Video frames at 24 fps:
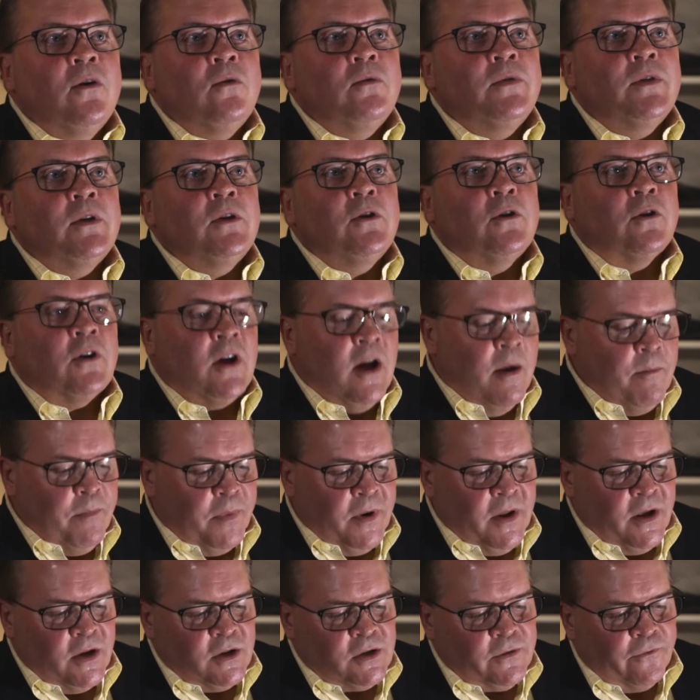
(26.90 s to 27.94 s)
know that your
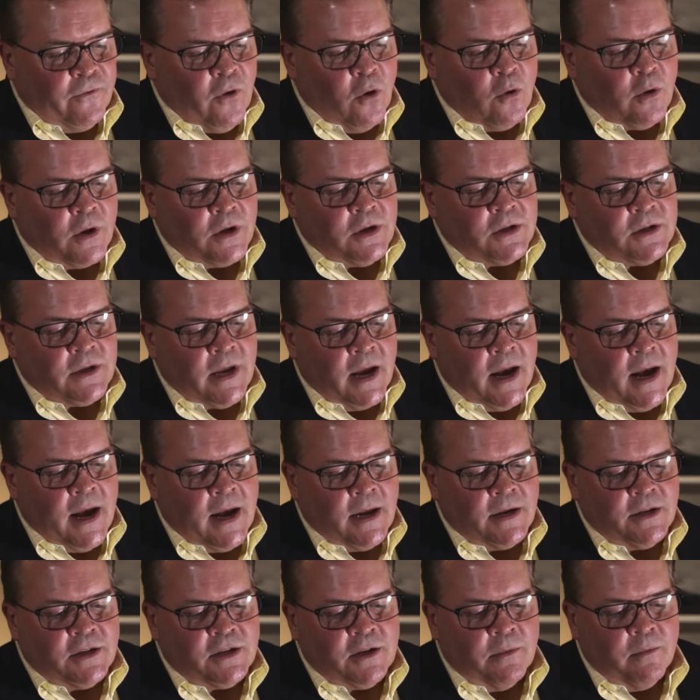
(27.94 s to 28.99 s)
company is focused
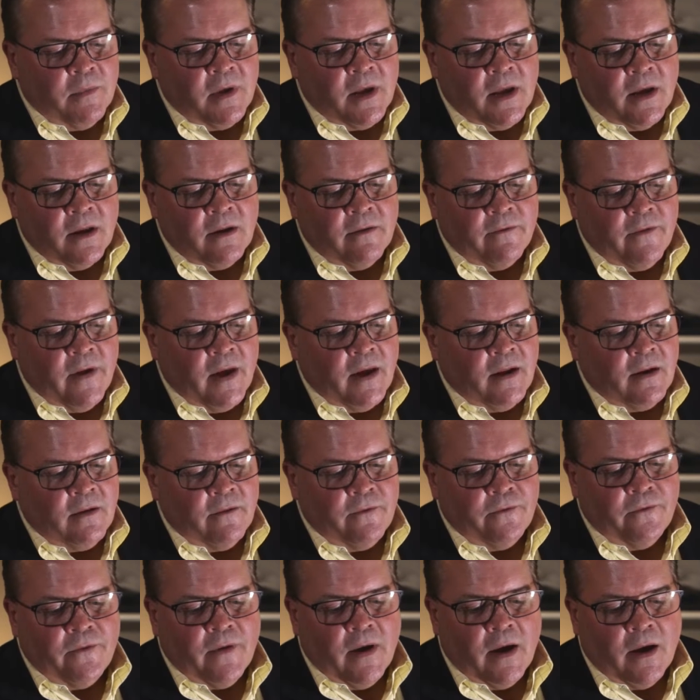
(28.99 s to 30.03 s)
on some
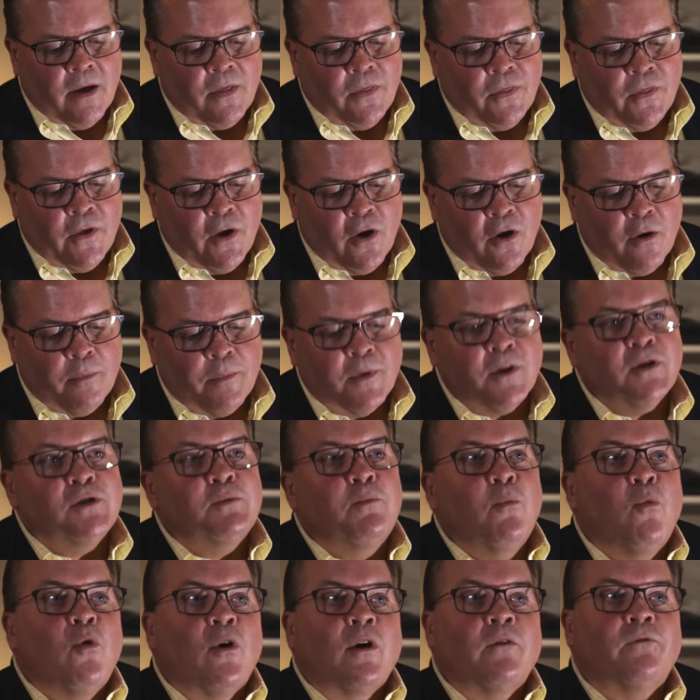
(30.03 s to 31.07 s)
innovative
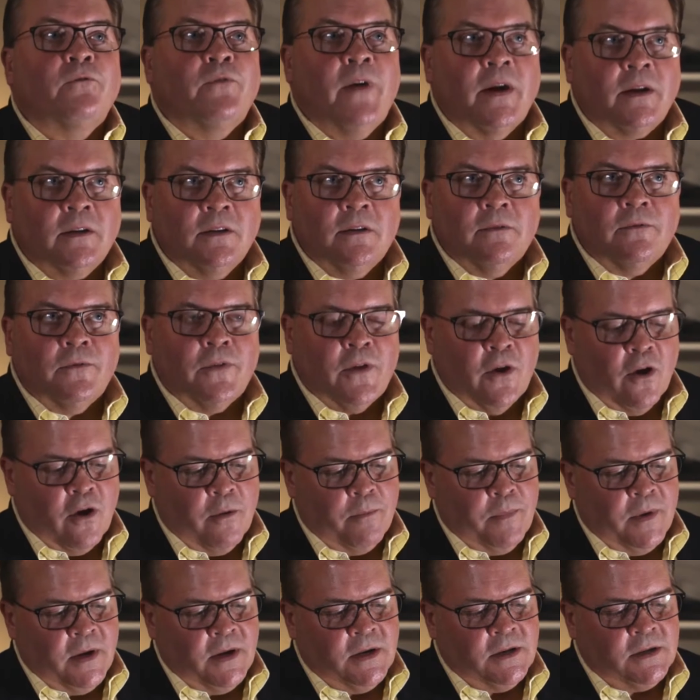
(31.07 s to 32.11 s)
therapies, more effective
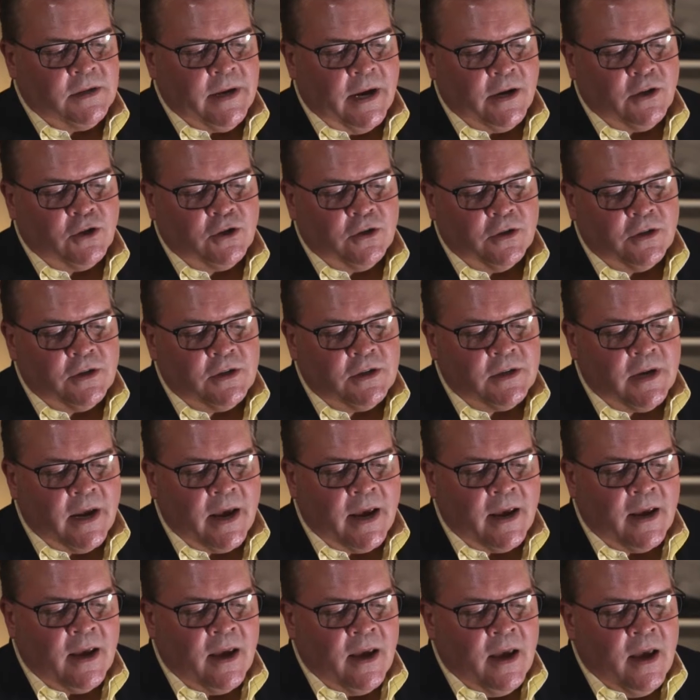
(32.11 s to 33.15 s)
therapies, I should
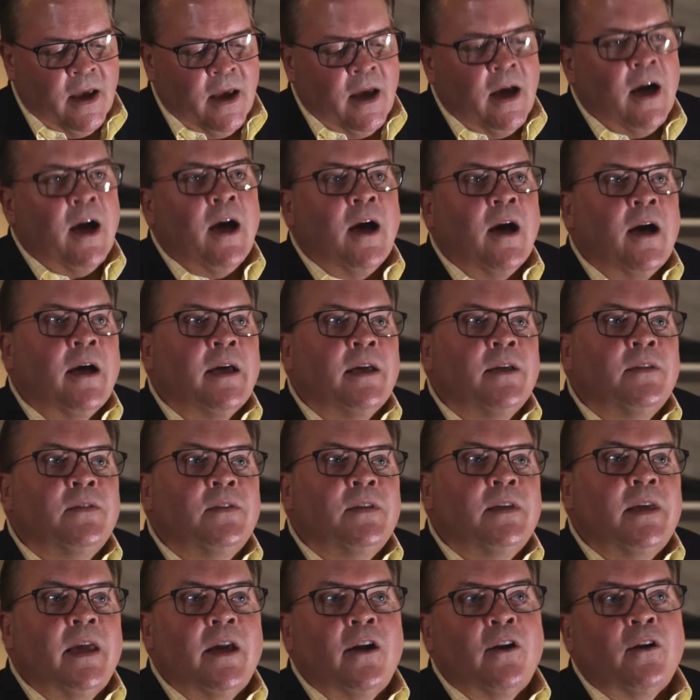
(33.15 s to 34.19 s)
say, in
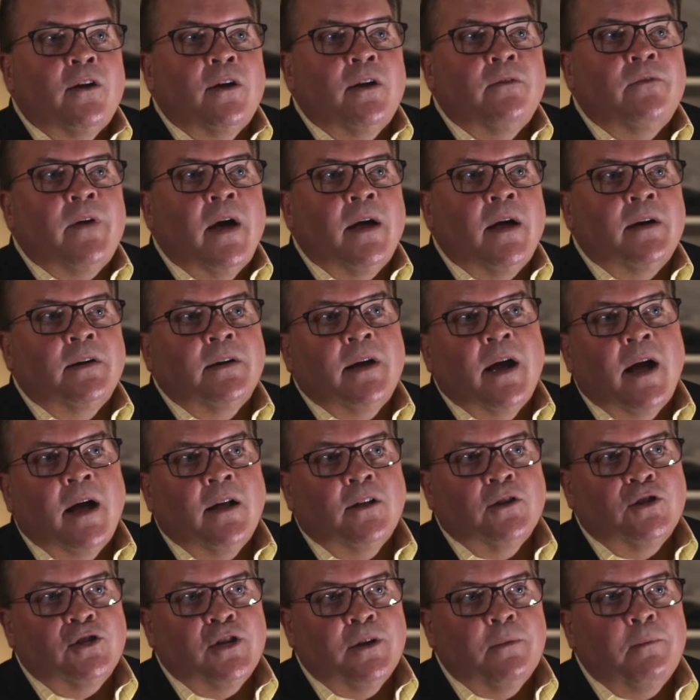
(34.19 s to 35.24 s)
the area of
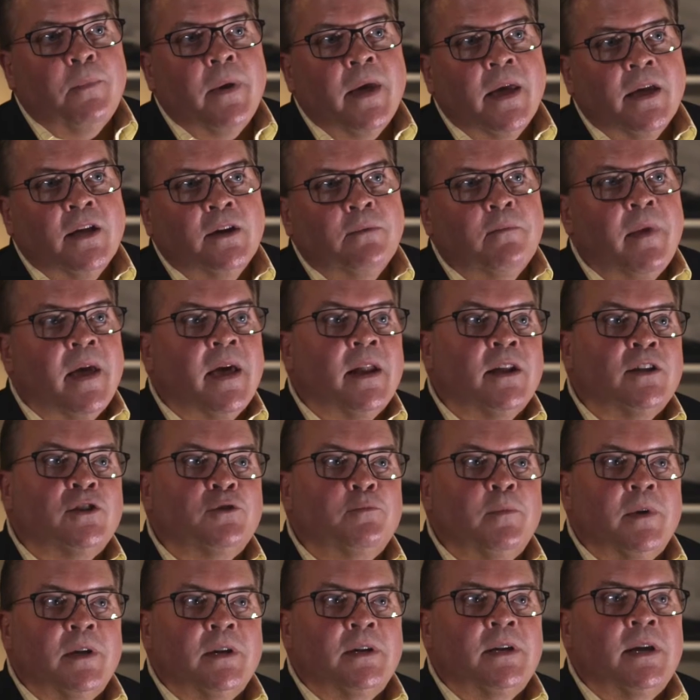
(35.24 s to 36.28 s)
oncology and pain
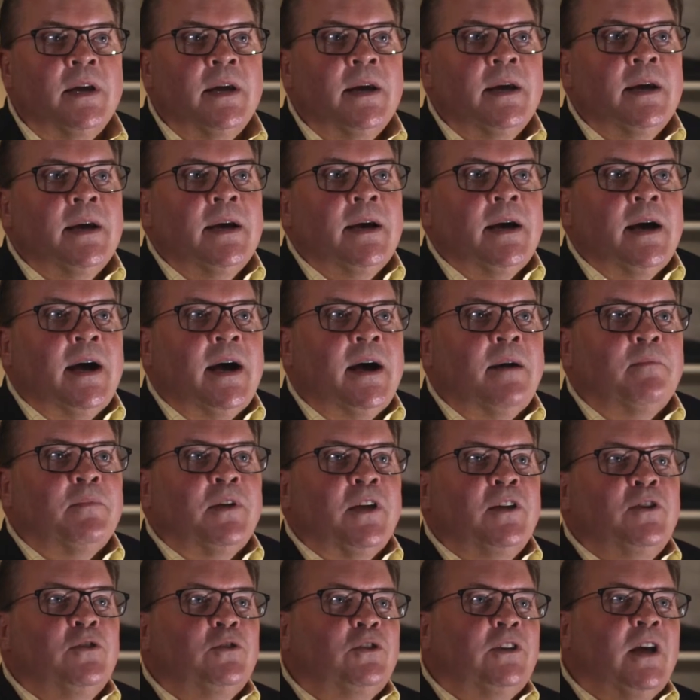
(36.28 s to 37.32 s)
management.
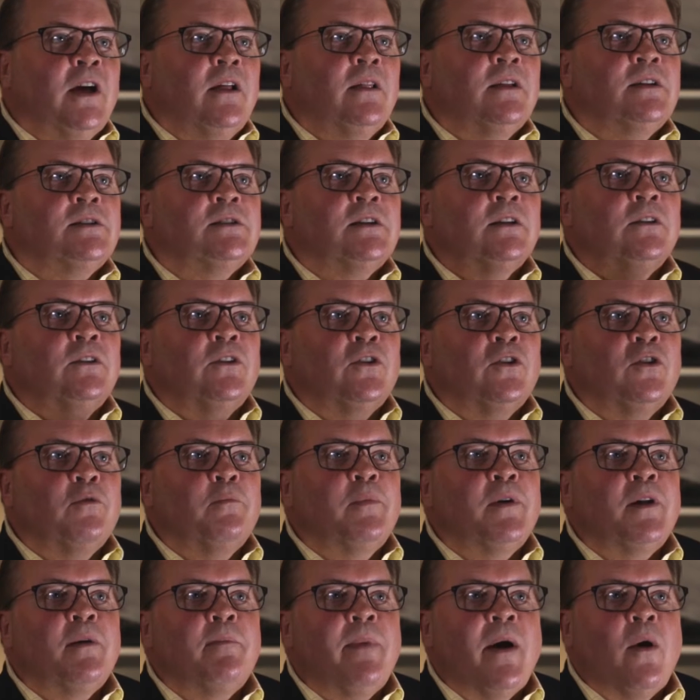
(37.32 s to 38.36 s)
Can you tell us a little
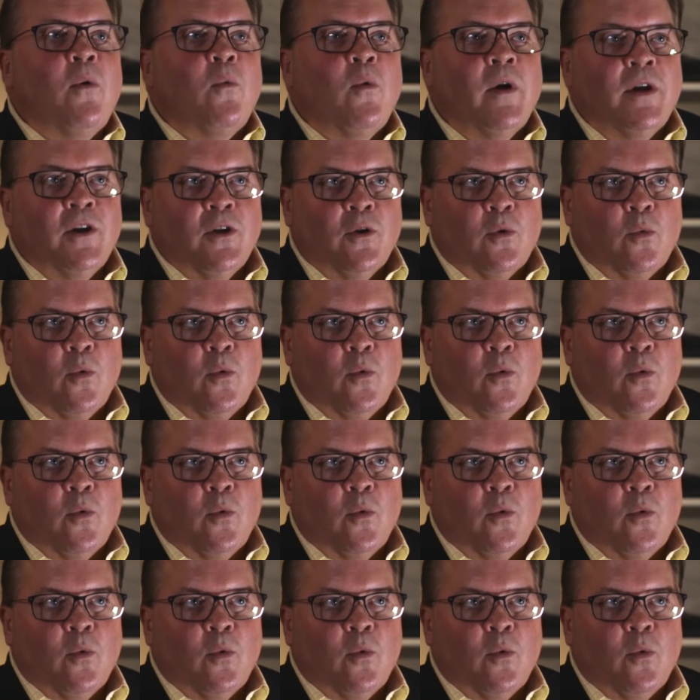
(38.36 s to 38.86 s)
bit about what you're